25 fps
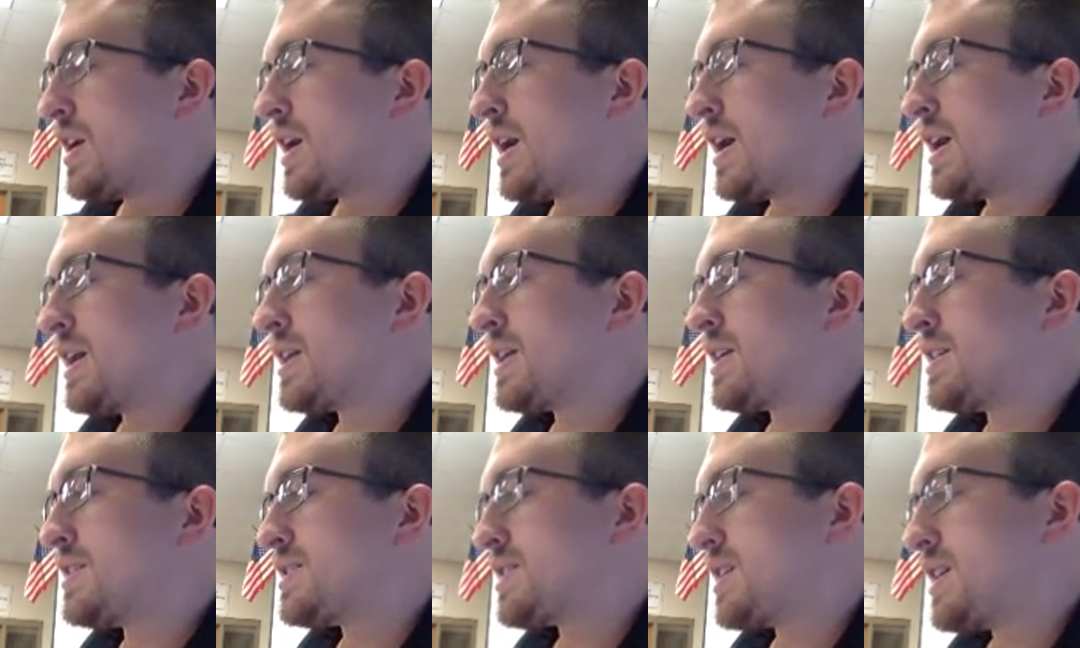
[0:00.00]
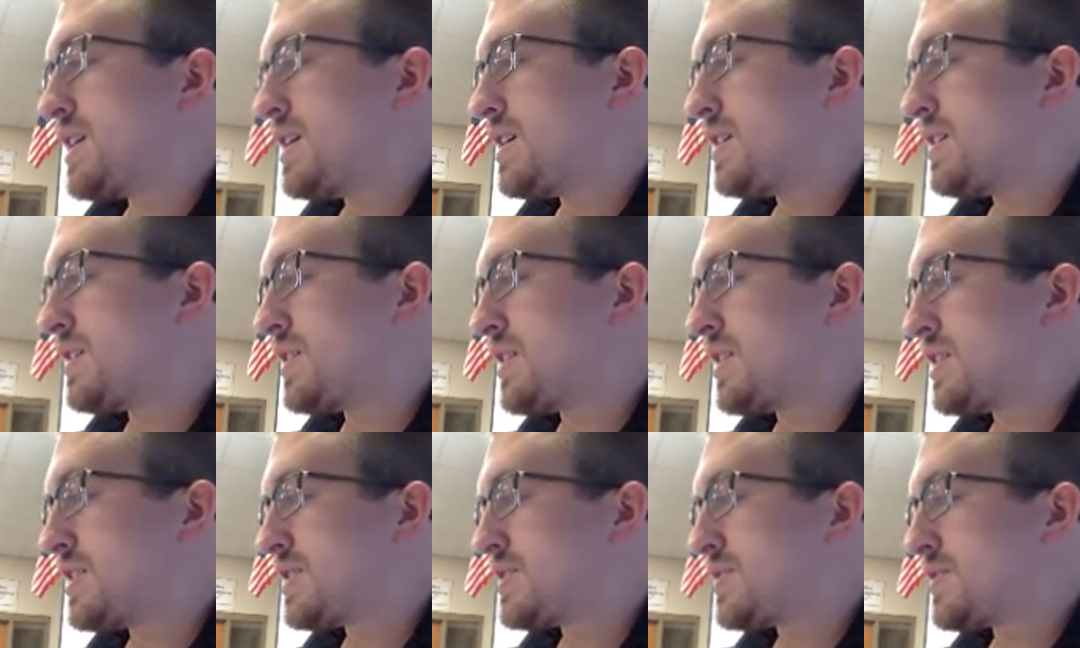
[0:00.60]
I can take
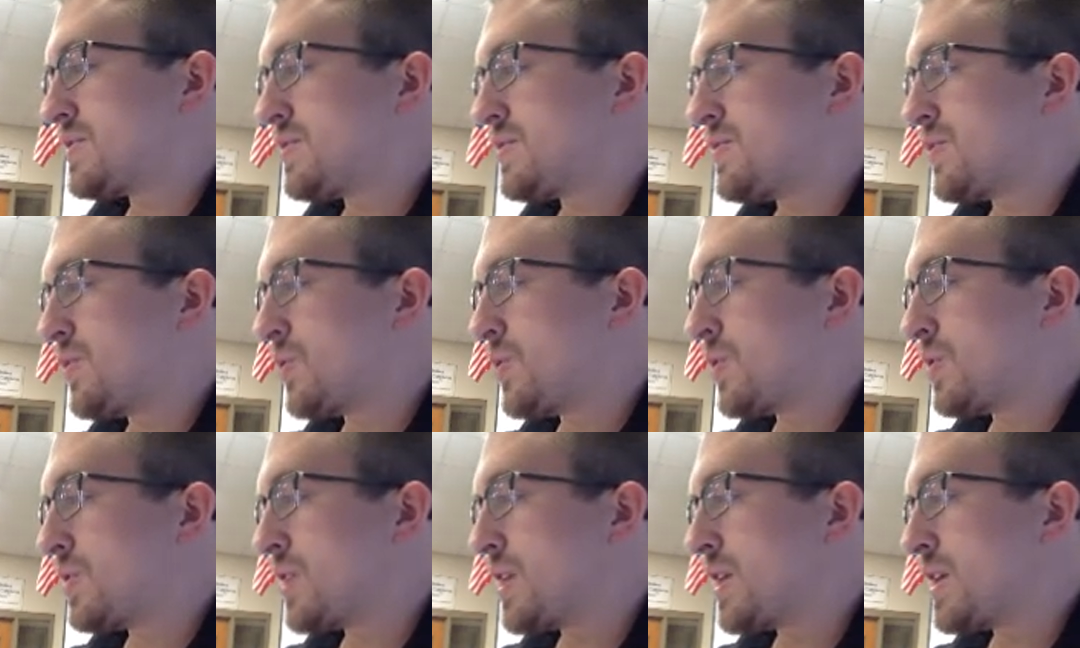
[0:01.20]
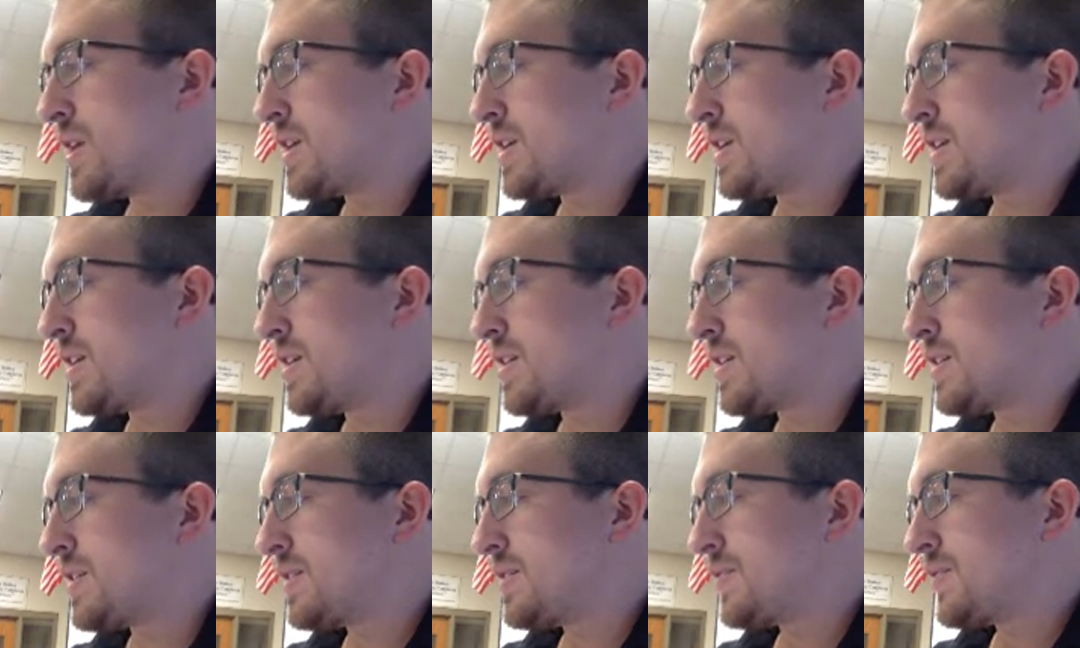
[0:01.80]
this 4 right
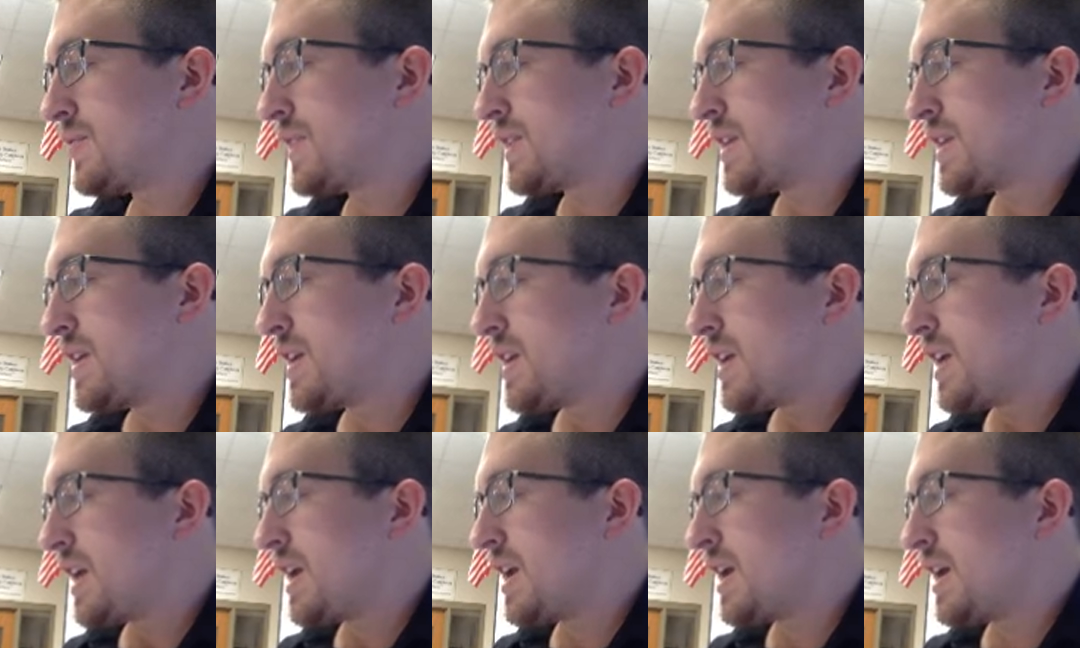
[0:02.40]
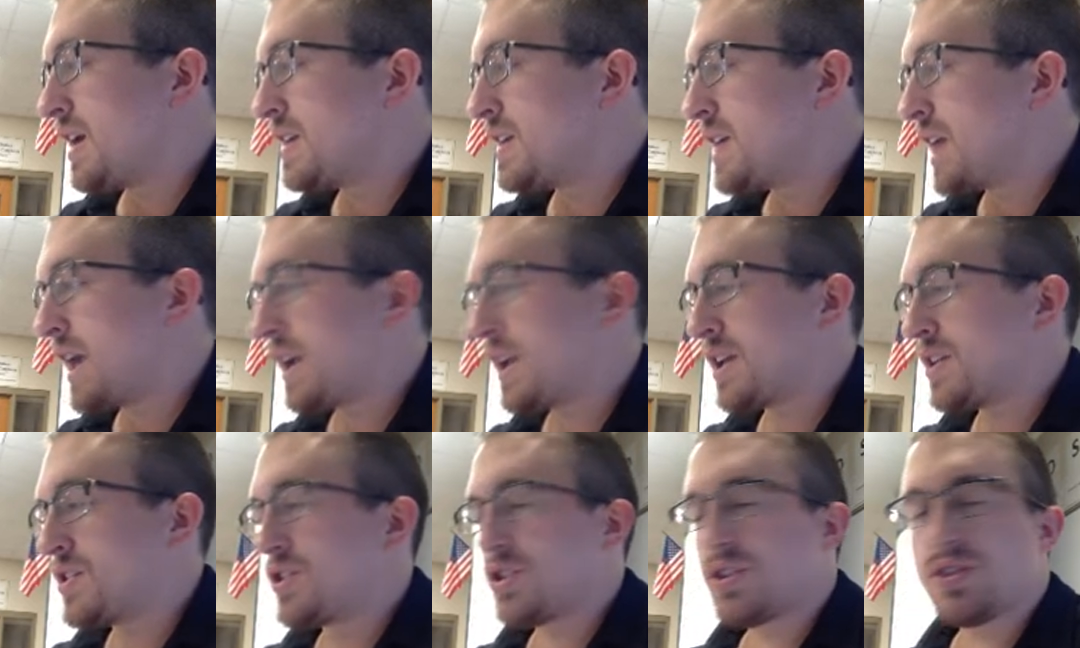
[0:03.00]
here, and I
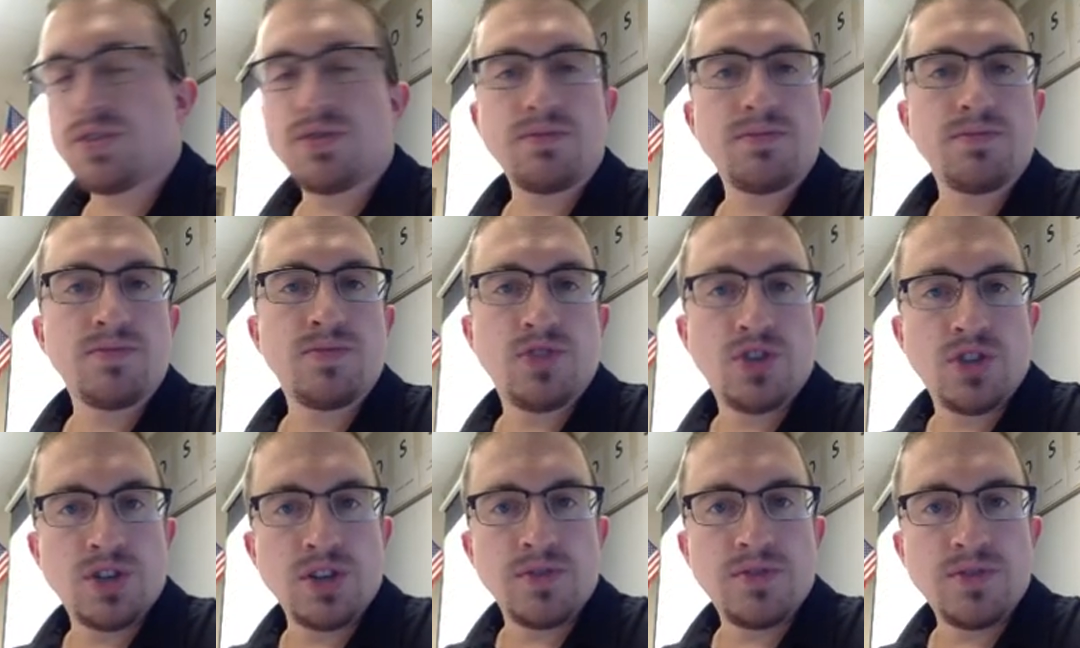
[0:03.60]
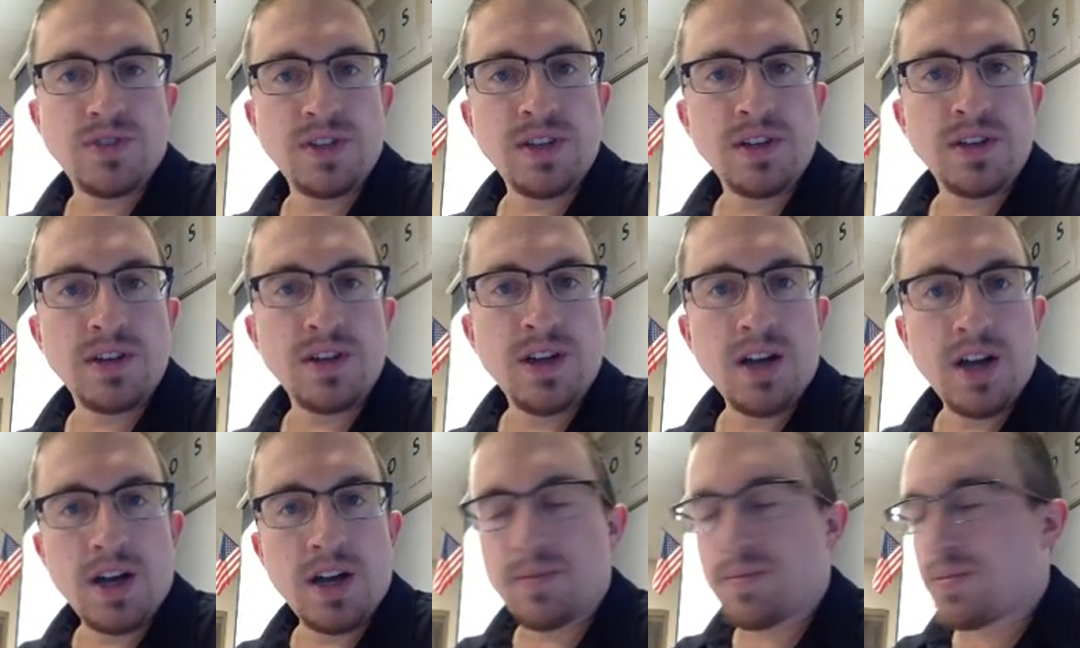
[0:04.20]
can just shift it
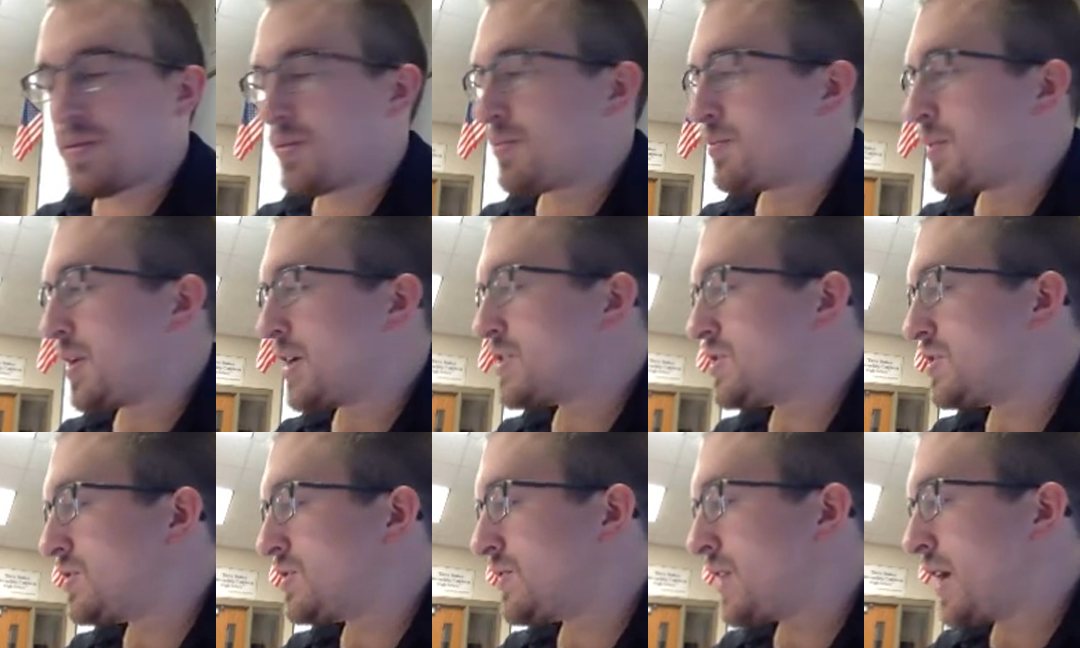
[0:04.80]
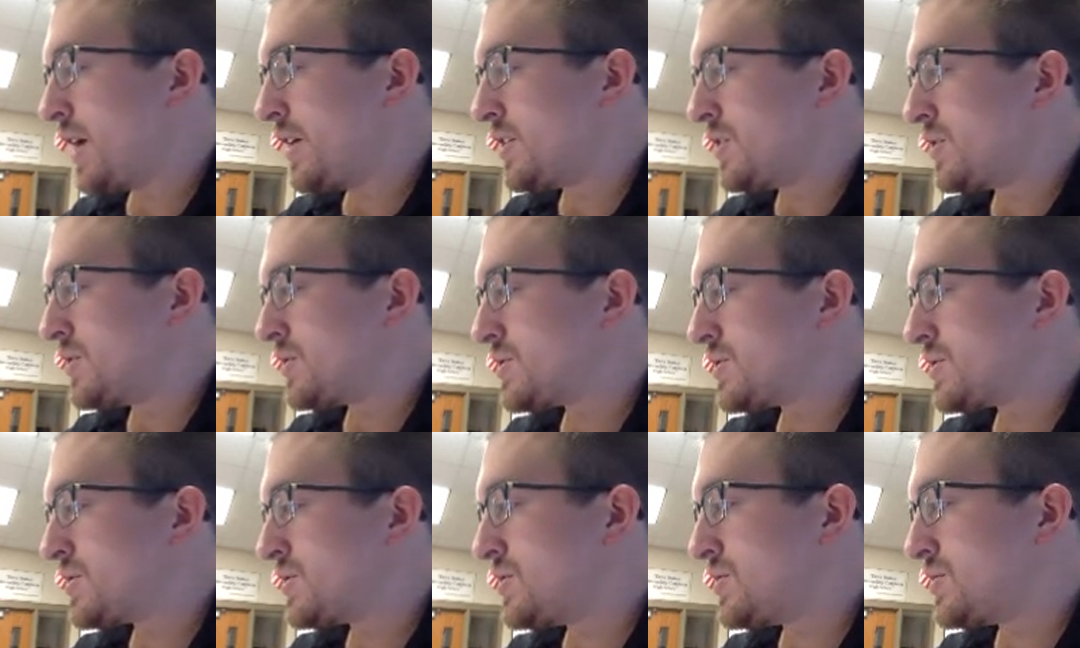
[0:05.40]
up by 2
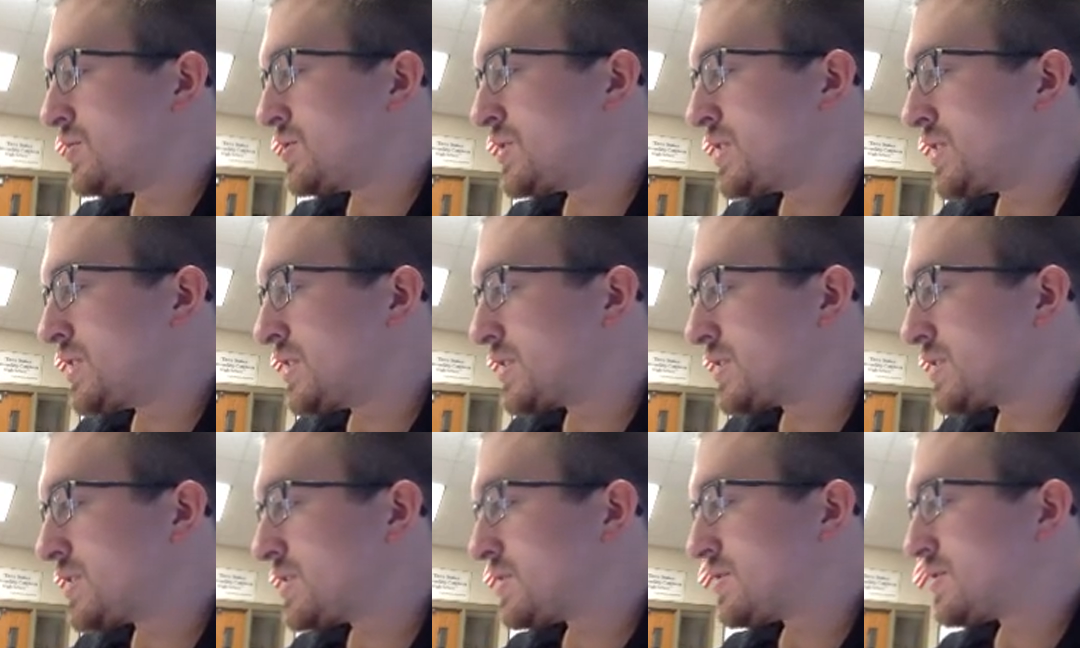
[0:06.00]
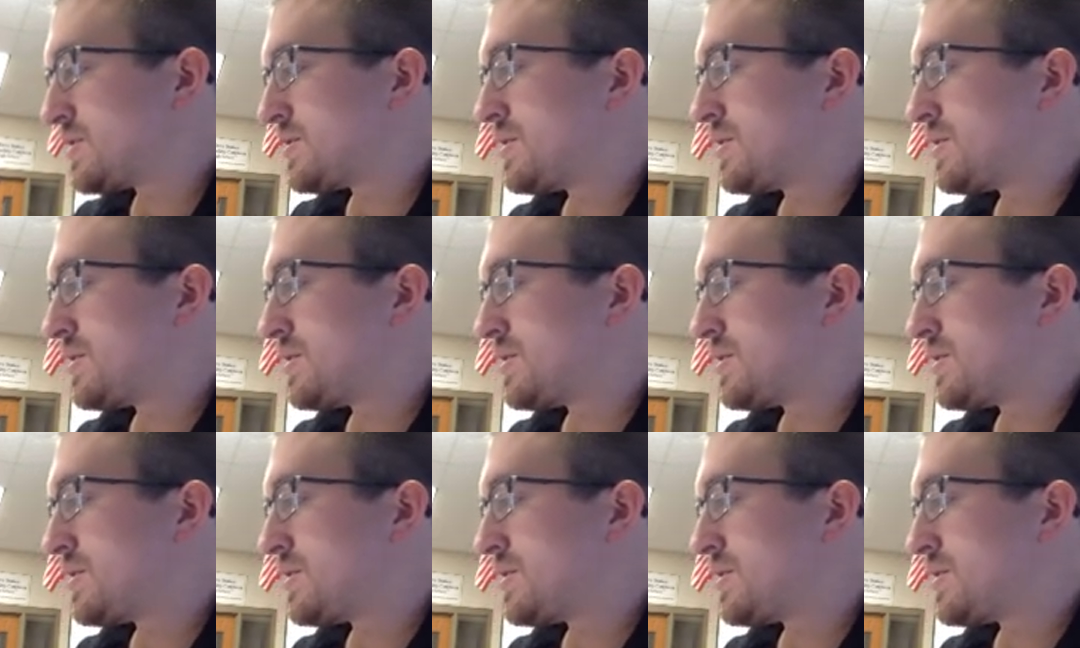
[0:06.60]
values to 6.